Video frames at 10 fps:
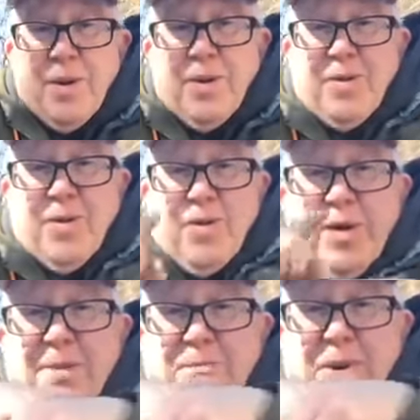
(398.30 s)
So if
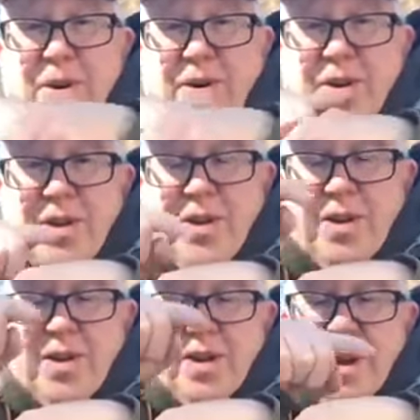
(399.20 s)
you get burnt,
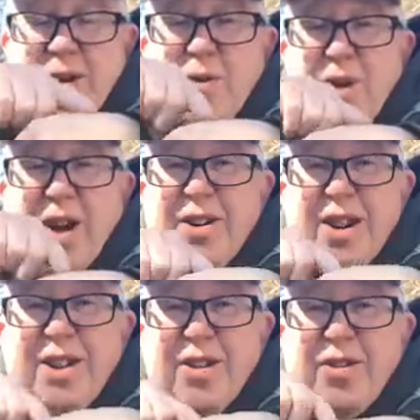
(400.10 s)
it goes
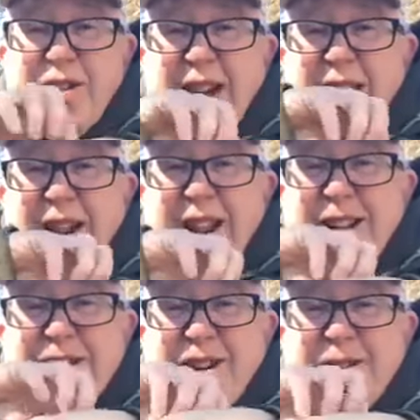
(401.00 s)
underneath your skin and
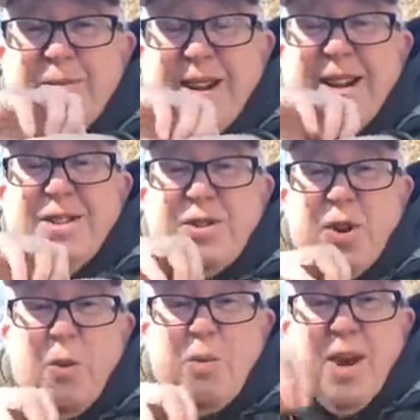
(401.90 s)
it starts making
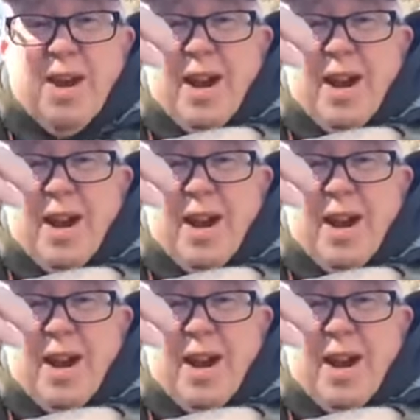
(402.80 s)
soap.